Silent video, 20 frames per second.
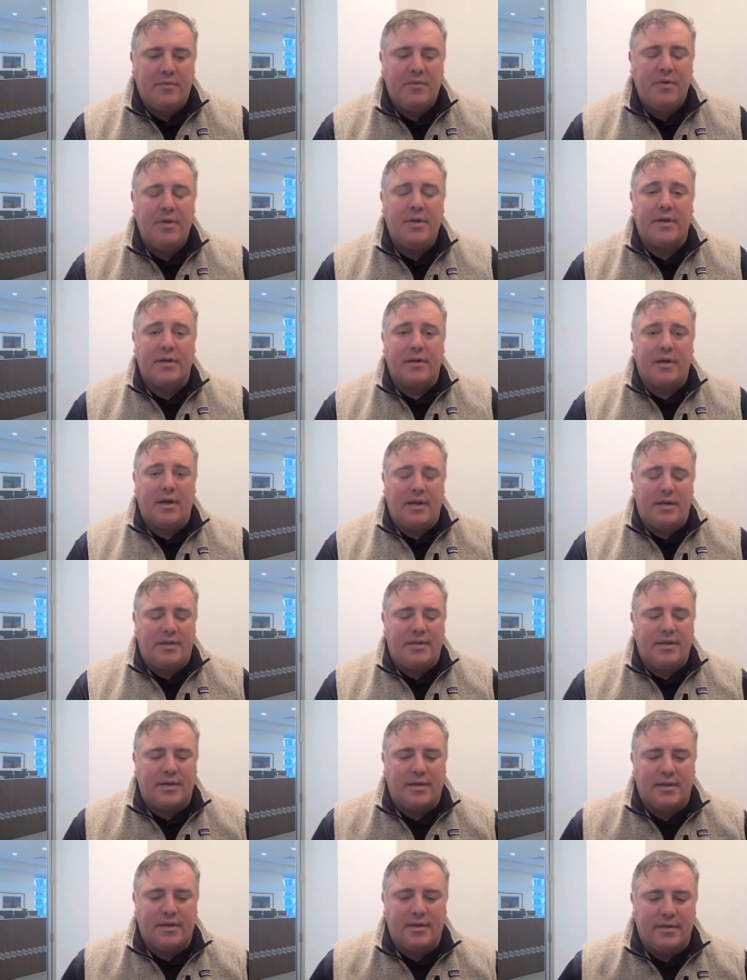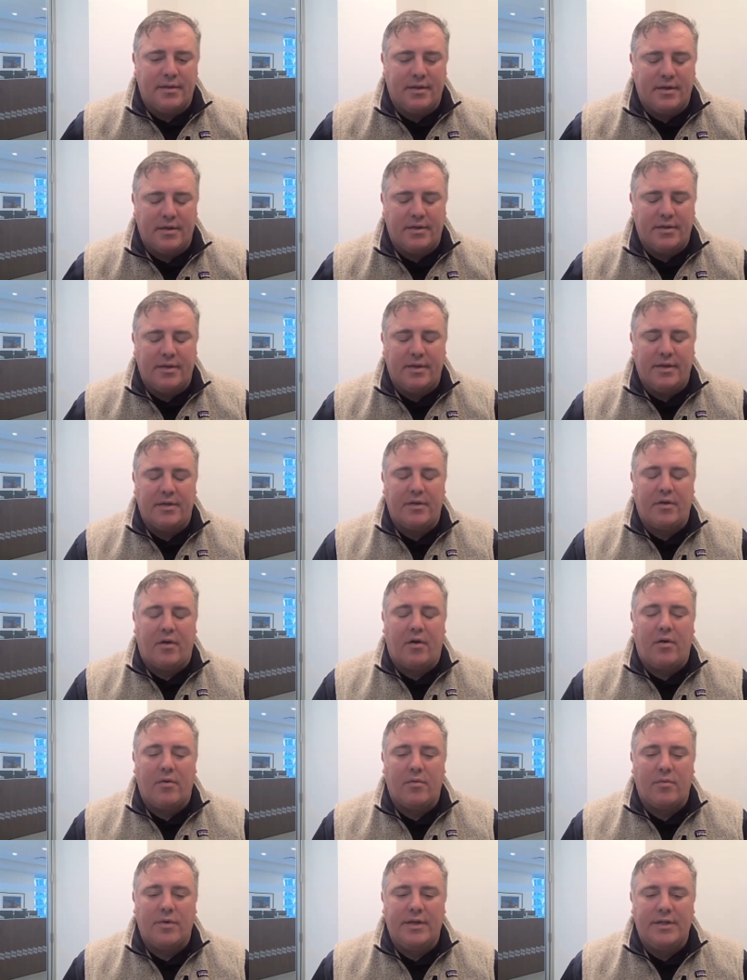really, I think, in
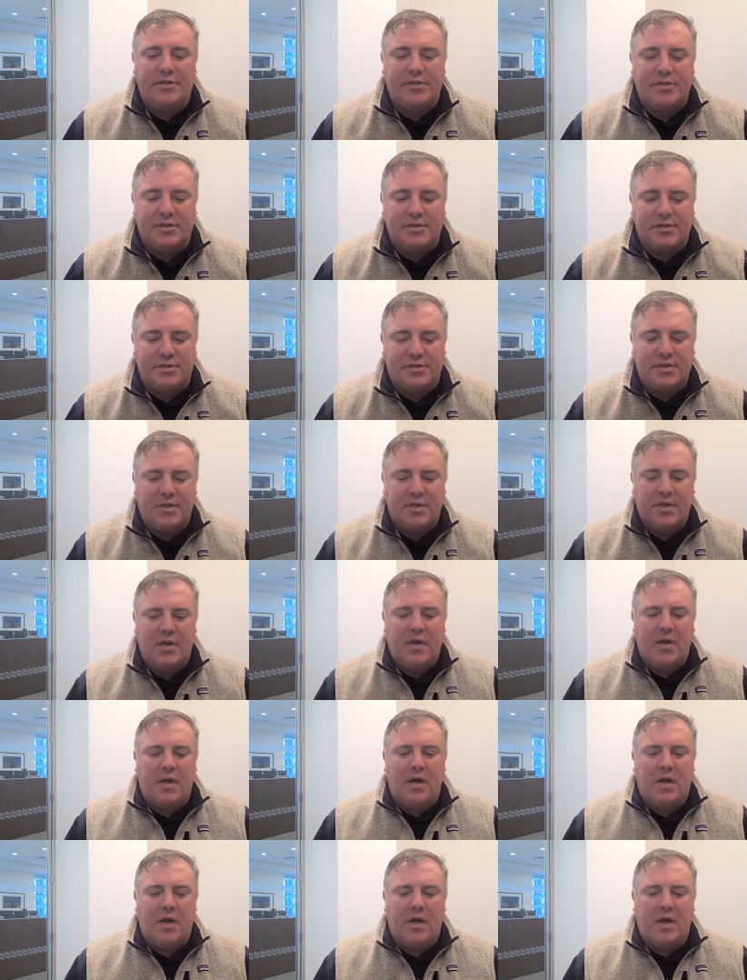all regions.